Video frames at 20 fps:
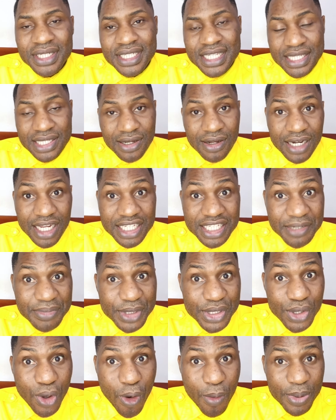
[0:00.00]
This scholarship
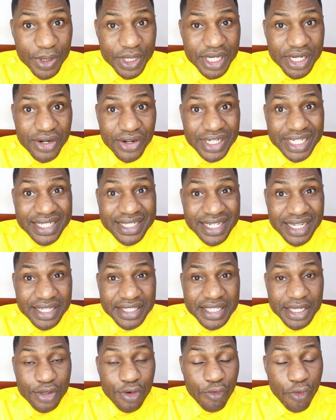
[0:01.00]
is opening on the
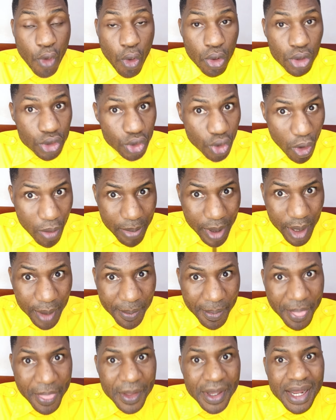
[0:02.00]
30th of
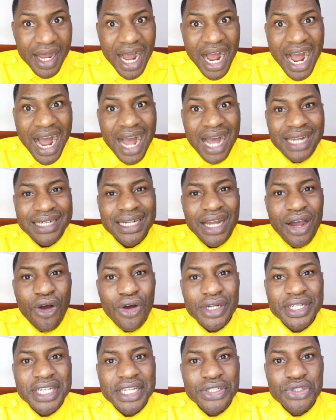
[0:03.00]
October, and
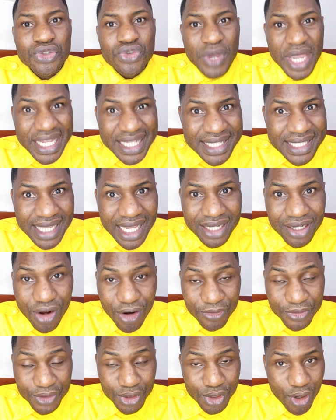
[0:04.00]
on the 20th
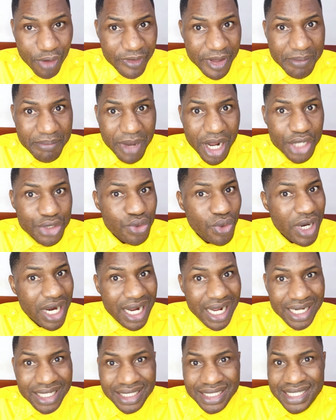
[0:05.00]
of November, you
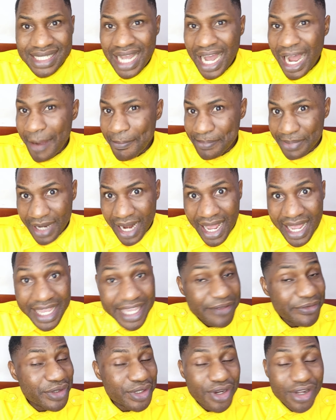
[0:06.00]
can't apply.
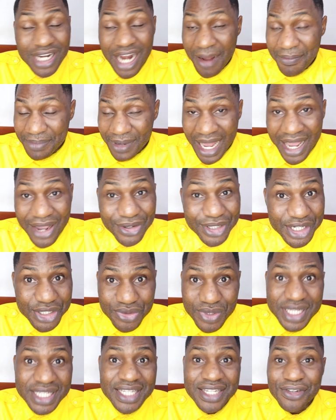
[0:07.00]
If you don't apply on the
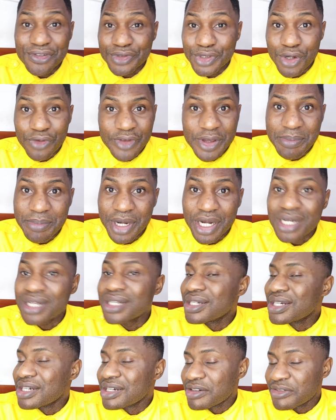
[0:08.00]
20th of November,
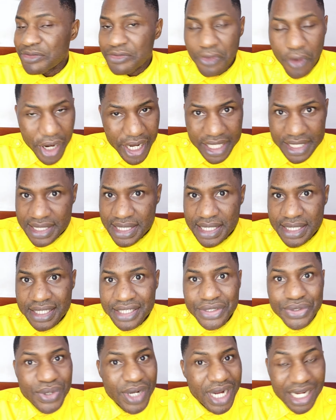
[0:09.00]
forget
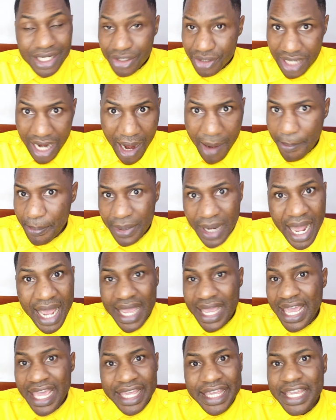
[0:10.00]
it, you cannot
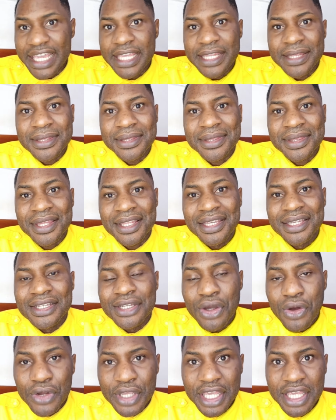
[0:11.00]
apply again,
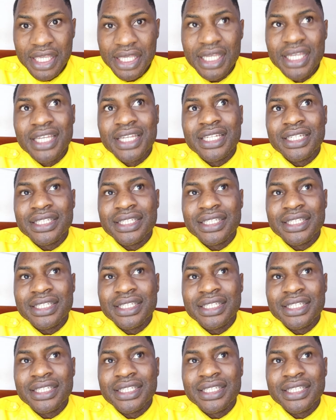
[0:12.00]
okay?